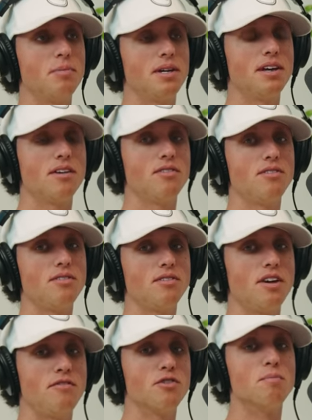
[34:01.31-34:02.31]
Because
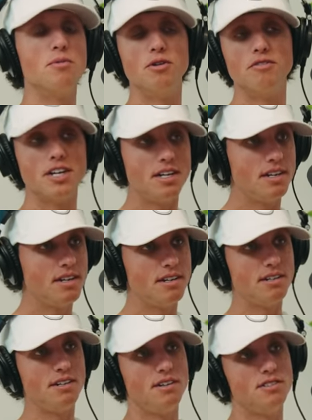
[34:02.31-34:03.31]
if you're moving,
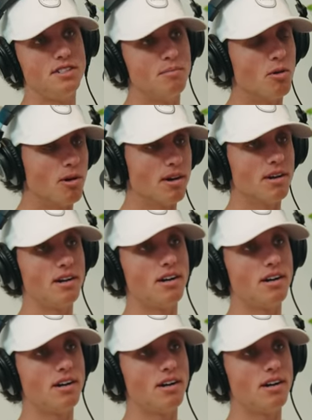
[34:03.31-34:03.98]
you're using more